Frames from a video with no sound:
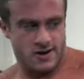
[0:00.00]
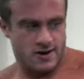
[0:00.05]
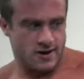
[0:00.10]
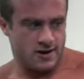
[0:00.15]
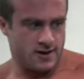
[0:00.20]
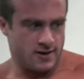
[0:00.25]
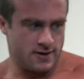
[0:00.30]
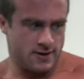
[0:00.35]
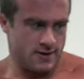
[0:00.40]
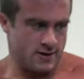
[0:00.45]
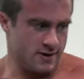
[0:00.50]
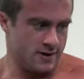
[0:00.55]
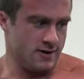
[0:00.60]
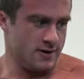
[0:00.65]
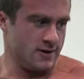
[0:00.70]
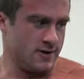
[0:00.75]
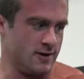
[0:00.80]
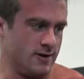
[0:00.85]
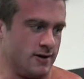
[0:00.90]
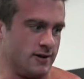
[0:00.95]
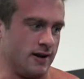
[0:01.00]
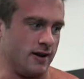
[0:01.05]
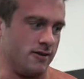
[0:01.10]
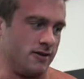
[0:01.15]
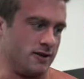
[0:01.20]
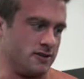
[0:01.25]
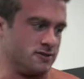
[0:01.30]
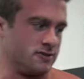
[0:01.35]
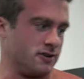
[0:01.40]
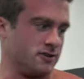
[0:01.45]
The one that's on the
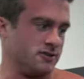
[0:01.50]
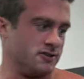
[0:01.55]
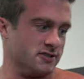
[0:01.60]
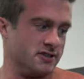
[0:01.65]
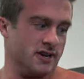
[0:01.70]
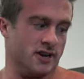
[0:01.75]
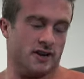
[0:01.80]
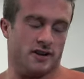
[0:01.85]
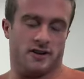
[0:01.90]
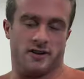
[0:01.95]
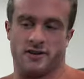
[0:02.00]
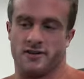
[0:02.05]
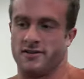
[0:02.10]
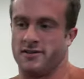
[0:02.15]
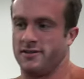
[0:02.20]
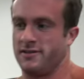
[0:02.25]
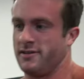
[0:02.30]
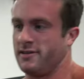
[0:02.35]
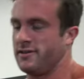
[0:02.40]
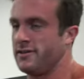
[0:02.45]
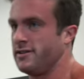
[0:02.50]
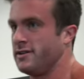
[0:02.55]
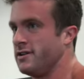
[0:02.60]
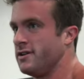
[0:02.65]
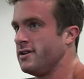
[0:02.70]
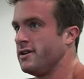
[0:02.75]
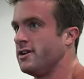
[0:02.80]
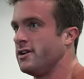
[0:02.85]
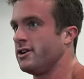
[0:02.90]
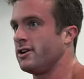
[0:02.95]
machine that's on the cables.
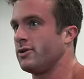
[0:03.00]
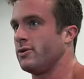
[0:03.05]
That's